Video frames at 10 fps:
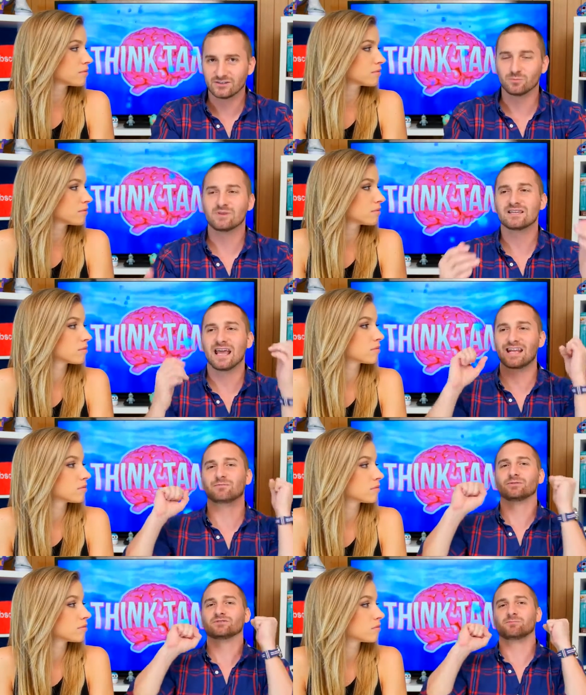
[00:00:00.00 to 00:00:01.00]
Speaker 1: to being
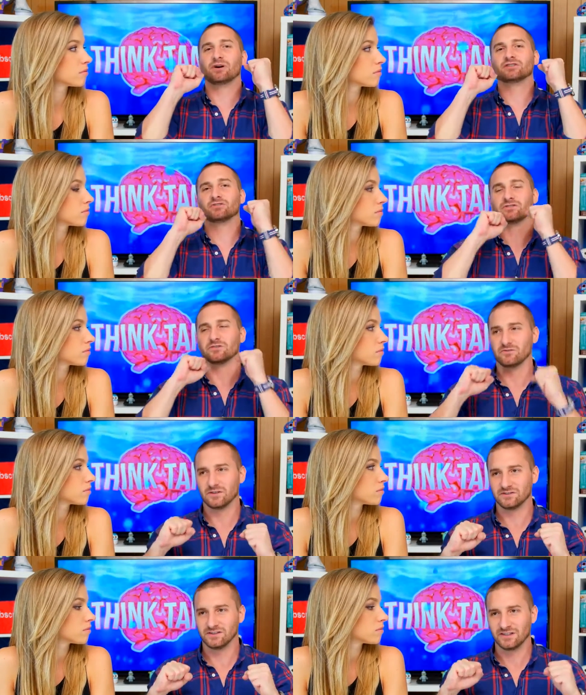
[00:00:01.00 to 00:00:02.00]
able to buttress your
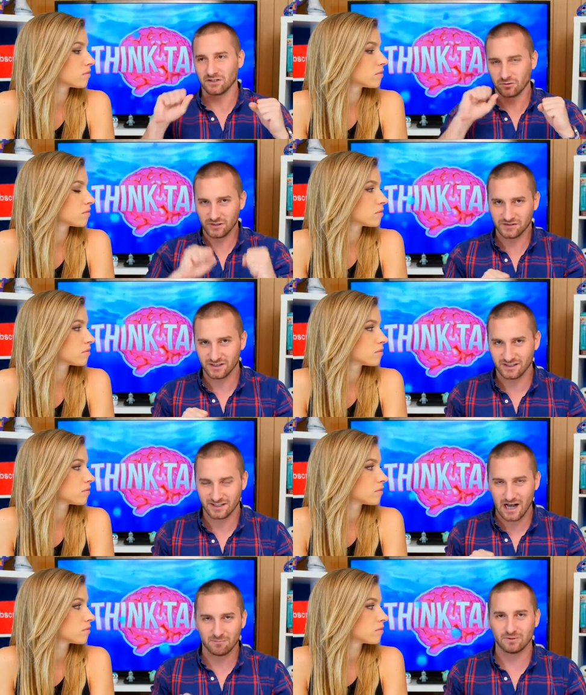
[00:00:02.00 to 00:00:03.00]
fist in increasingly
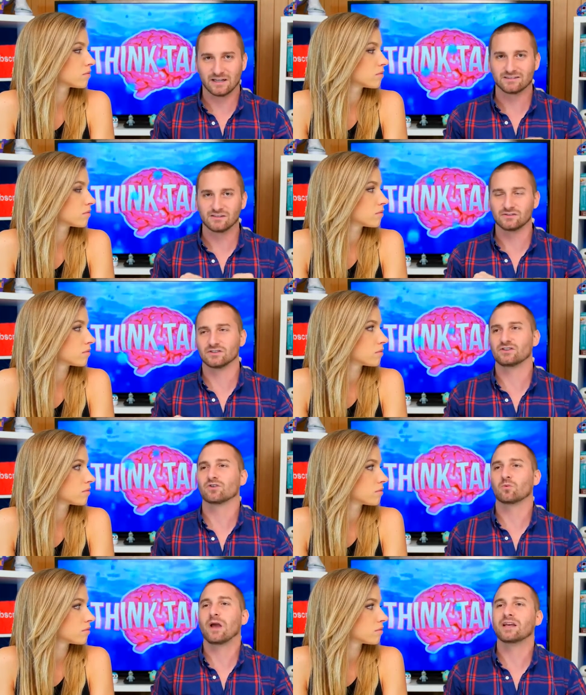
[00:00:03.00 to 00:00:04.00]
complex and
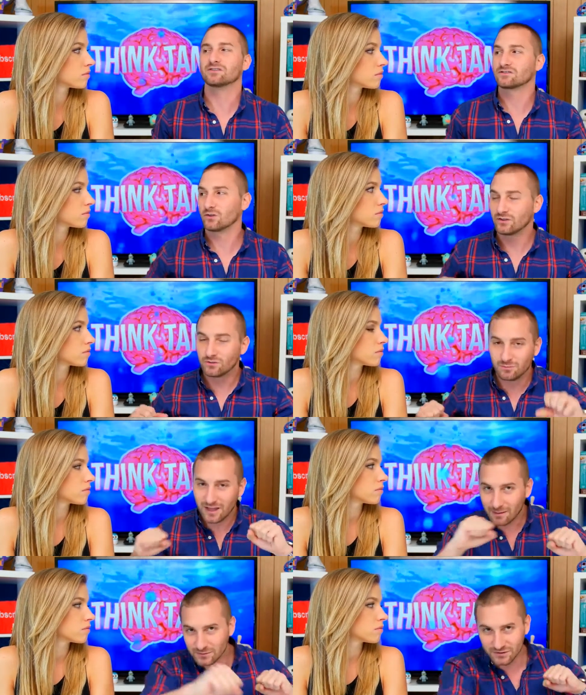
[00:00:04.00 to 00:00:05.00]
secure ways so that you'd
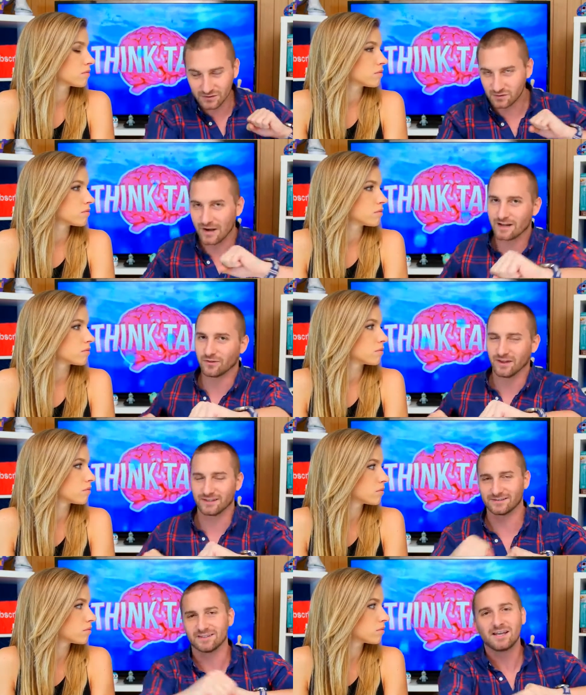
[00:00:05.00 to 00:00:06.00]
be able to strike
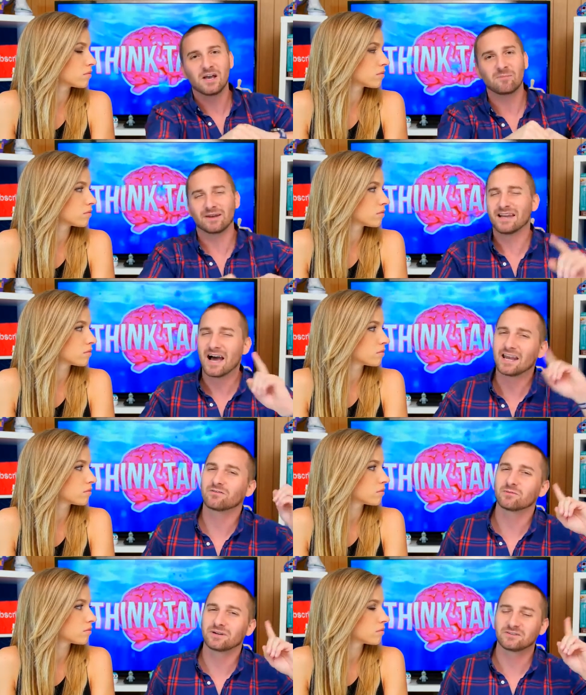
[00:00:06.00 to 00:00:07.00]
things, but not
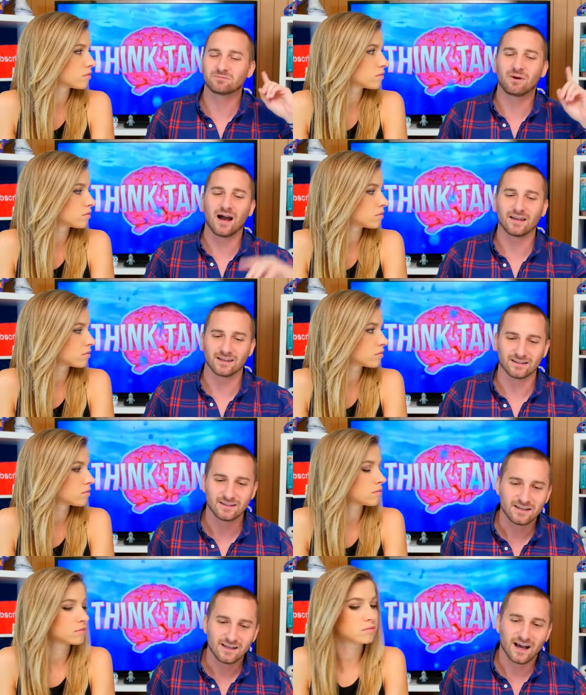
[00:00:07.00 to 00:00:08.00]
everybody's buying it.
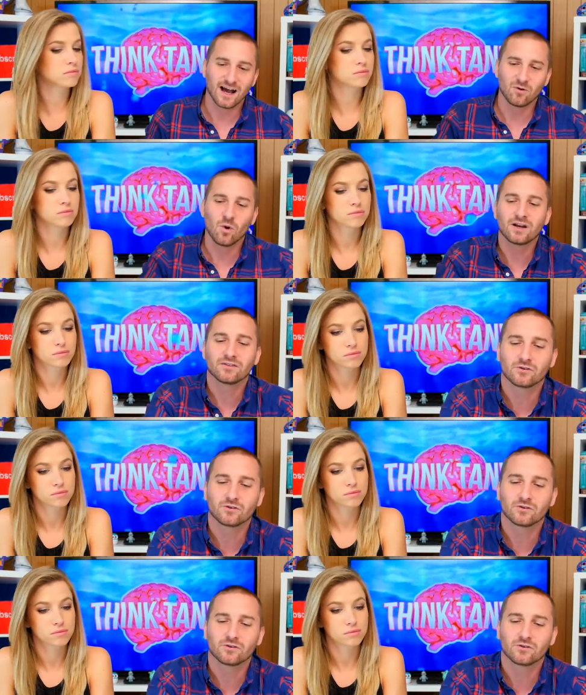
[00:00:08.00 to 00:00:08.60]
Uh, one of the